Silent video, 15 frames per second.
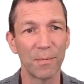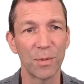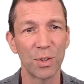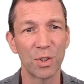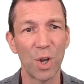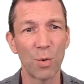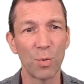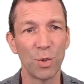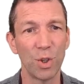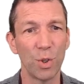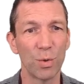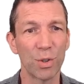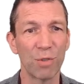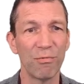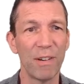Don't
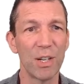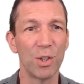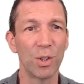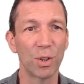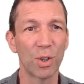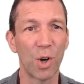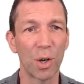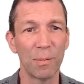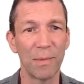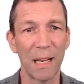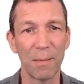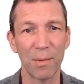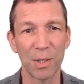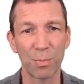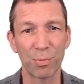use original column
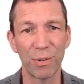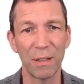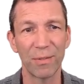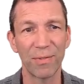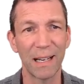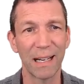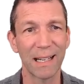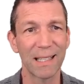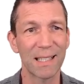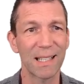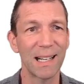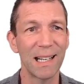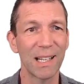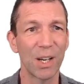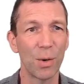name as prefix,
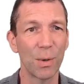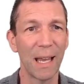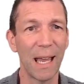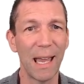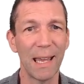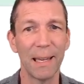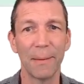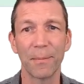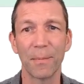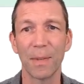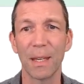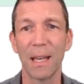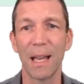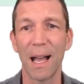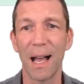click OK,
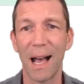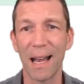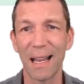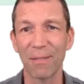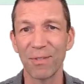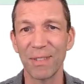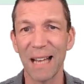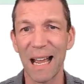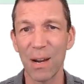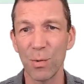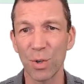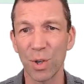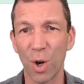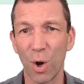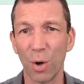and I've now
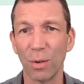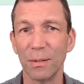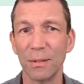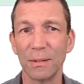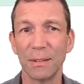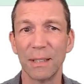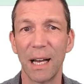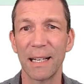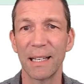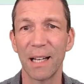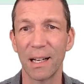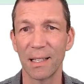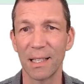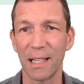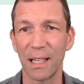got a
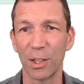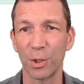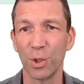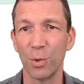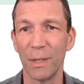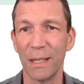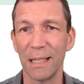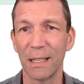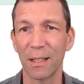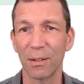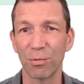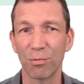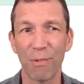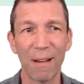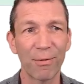nice little unique
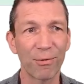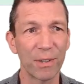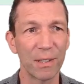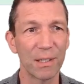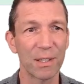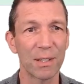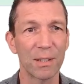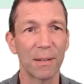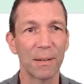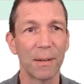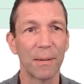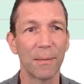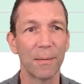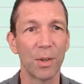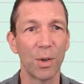reference,
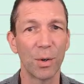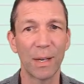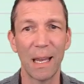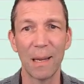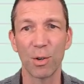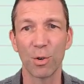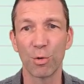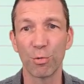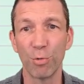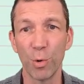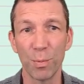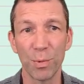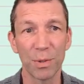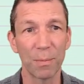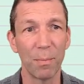okay,
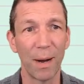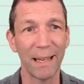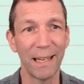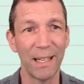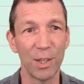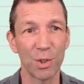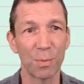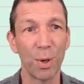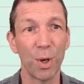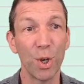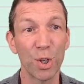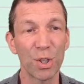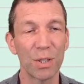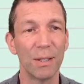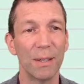grouped by each
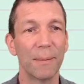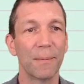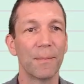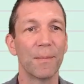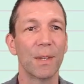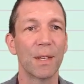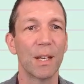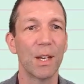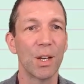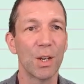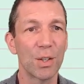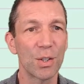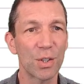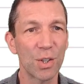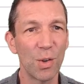person.
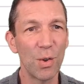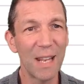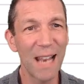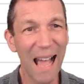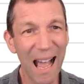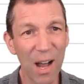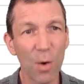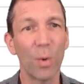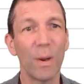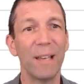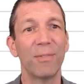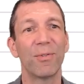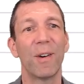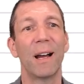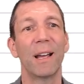So now
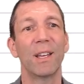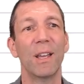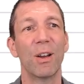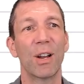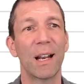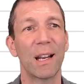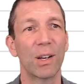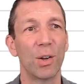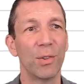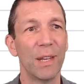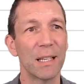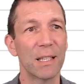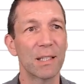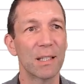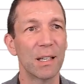if I click on
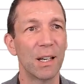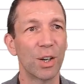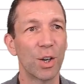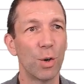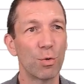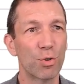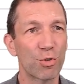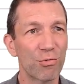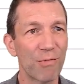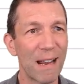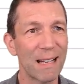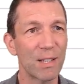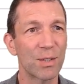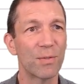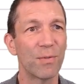this and go
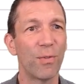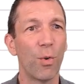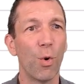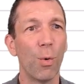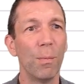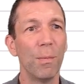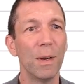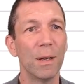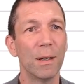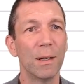transform